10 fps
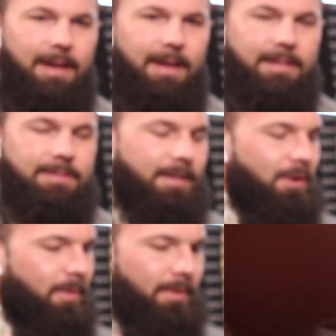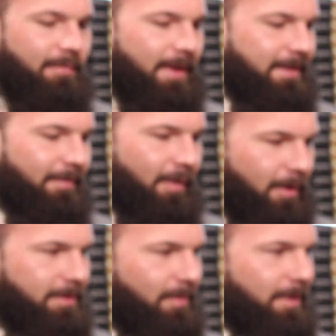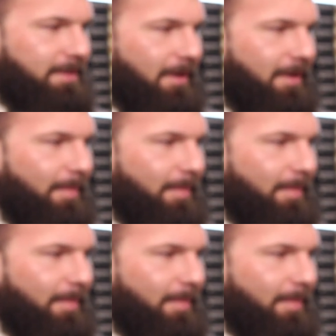it's like no other event I've heard someone talk